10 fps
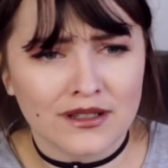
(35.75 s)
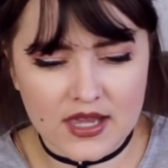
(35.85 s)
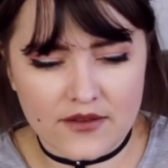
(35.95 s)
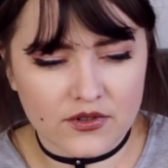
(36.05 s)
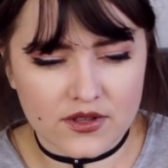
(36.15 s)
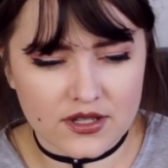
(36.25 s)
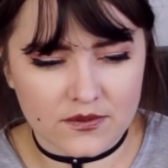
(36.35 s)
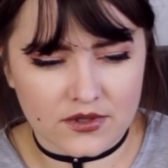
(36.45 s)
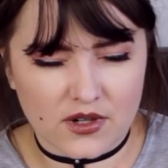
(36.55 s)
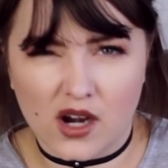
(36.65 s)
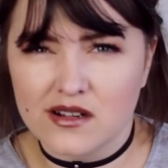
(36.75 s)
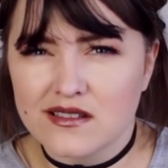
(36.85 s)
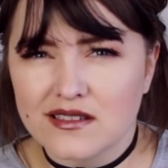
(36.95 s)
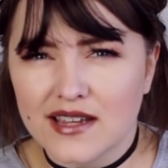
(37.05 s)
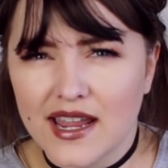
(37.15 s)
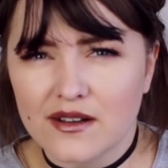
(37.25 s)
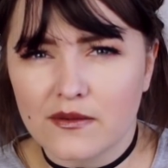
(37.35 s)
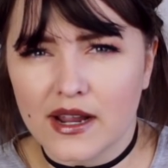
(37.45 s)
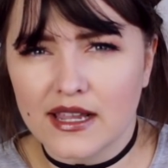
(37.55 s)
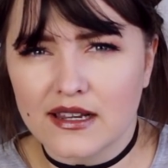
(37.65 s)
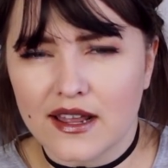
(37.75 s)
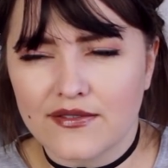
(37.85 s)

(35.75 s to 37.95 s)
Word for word: I think after this it was Garden State, right?